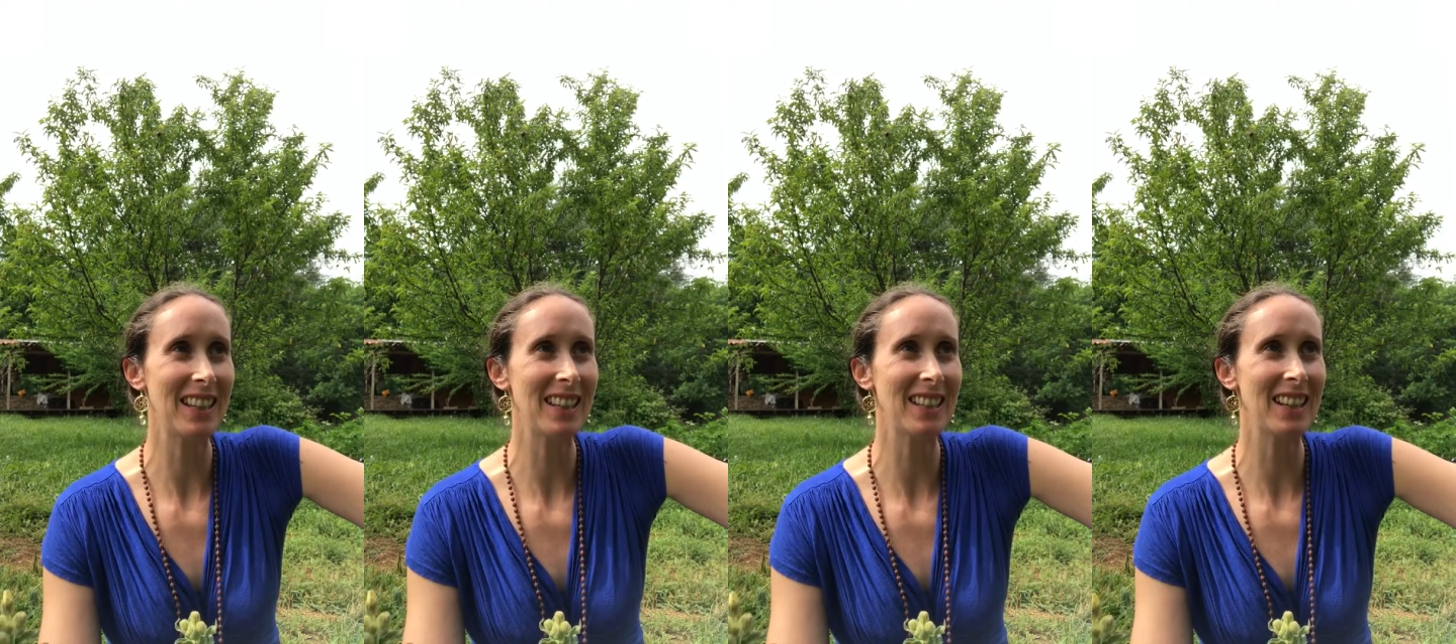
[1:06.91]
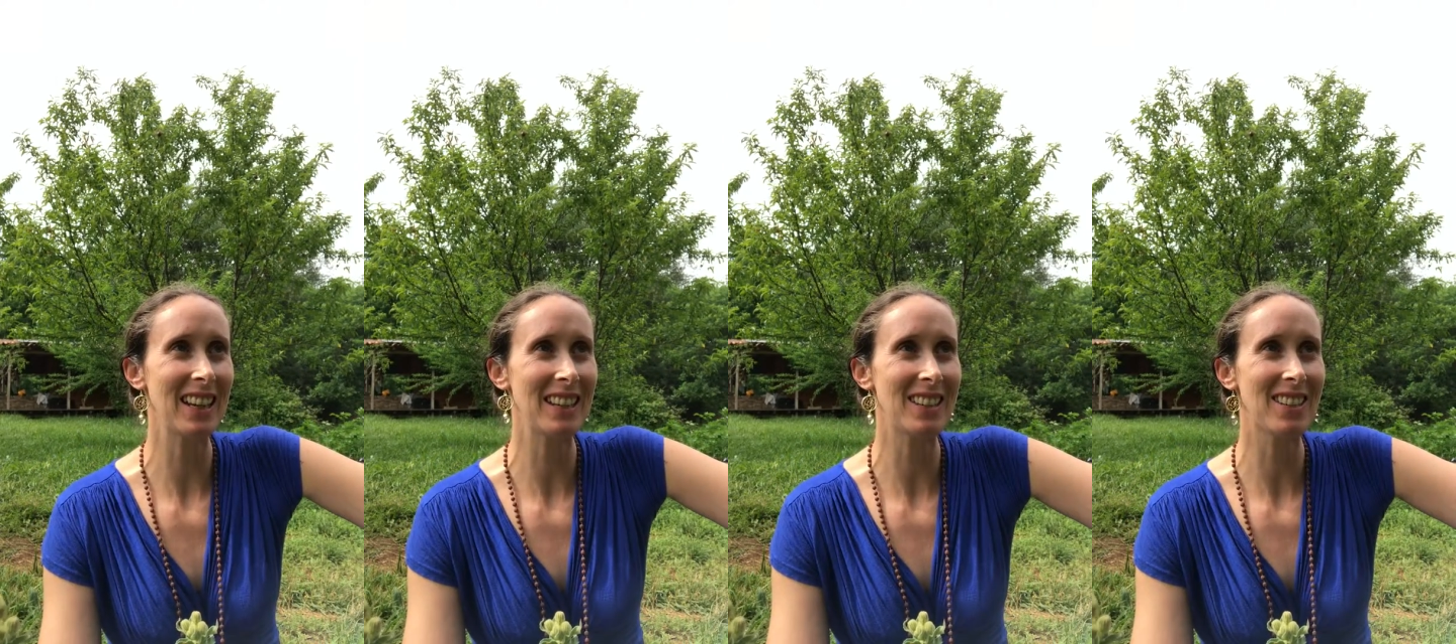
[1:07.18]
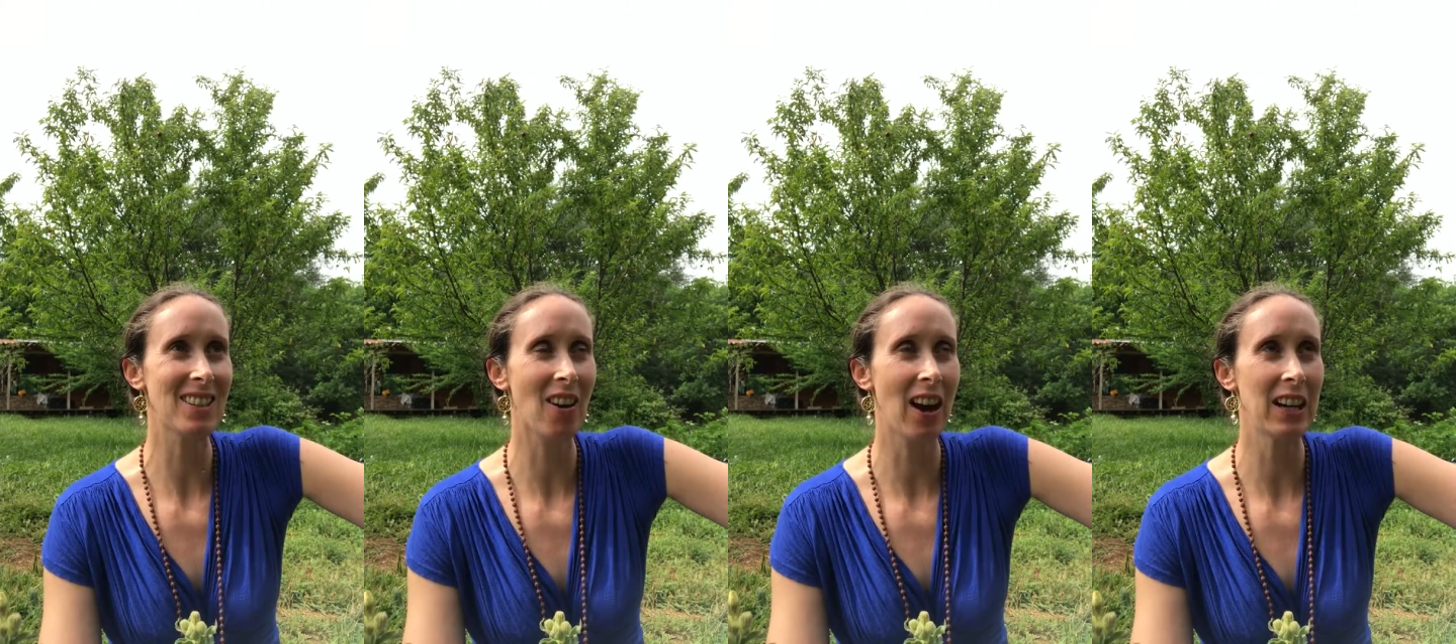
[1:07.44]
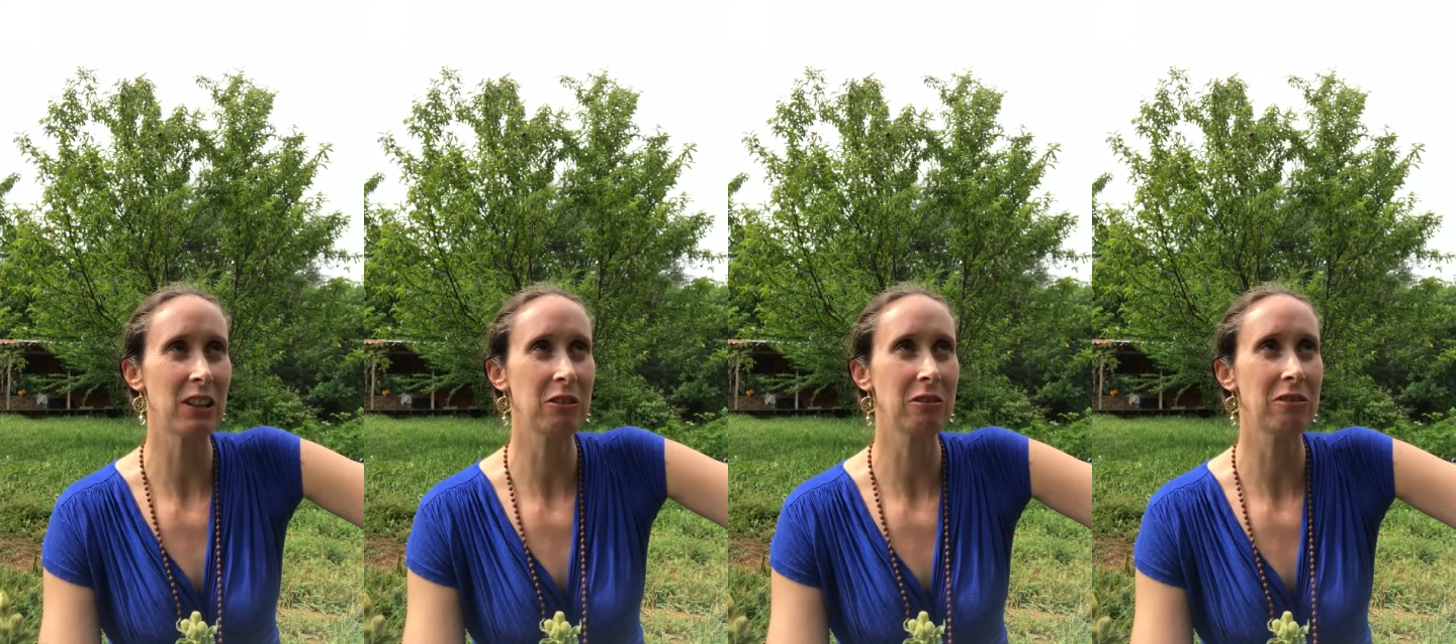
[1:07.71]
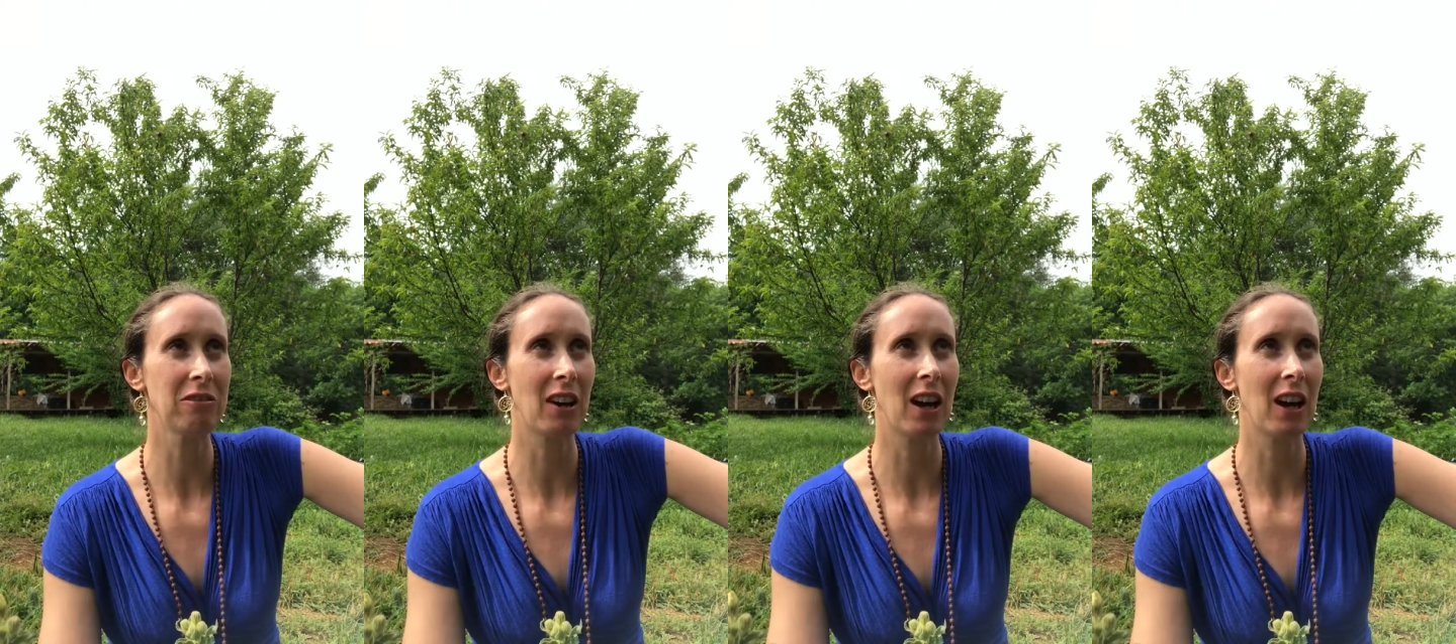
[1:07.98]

it it's kind of